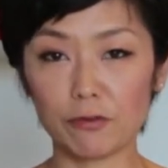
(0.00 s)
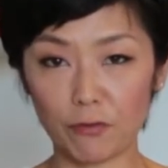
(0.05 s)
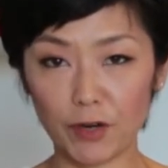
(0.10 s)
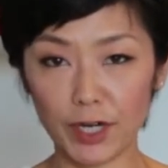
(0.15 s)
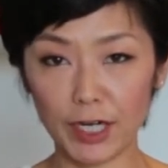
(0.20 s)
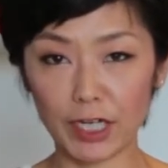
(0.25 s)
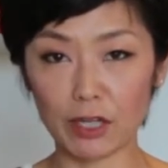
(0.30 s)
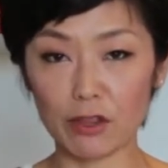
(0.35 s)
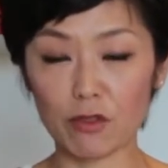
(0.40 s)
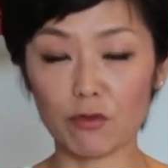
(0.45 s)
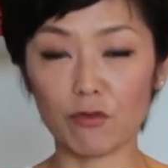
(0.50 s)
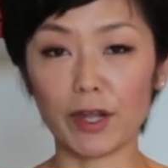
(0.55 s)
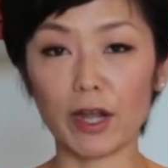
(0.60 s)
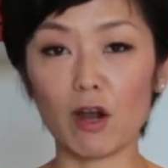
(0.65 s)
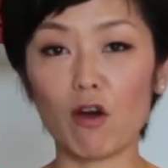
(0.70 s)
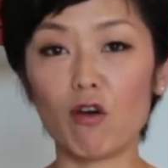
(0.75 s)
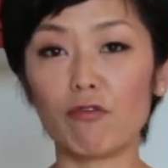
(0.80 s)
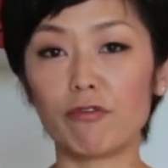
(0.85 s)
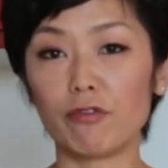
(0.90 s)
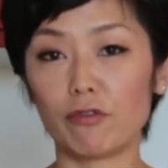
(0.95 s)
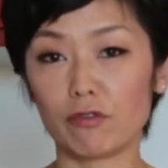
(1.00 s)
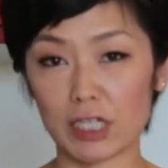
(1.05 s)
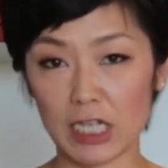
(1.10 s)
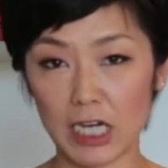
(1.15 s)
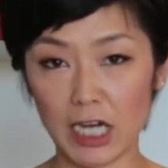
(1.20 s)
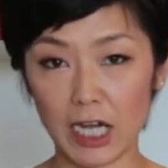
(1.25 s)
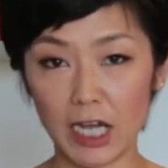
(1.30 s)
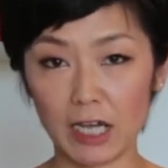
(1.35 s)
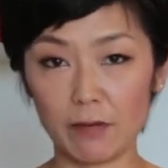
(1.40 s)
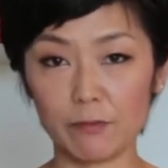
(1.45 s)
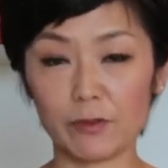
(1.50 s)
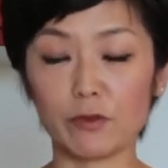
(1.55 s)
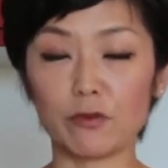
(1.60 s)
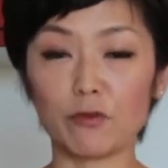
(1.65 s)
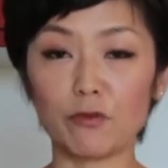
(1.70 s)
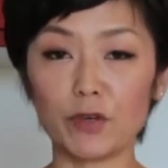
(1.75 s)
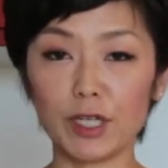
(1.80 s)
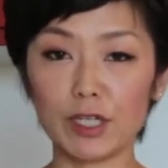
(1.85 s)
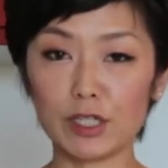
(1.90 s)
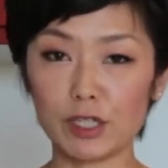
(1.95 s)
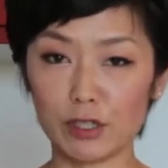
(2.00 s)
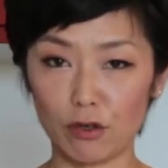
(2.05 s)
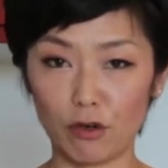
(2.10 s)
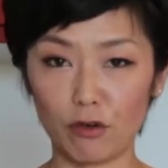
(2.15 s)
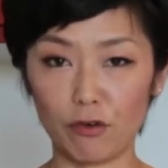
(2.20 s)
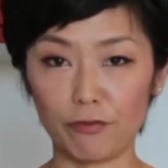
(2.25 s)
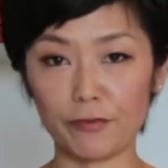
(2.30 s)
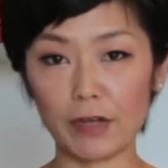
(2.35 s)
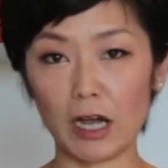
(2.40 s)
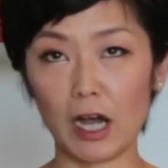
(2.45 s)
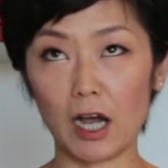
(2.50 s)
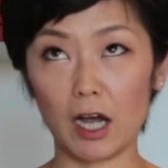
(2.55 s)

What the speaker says: rice 3 or 4 times to rinse off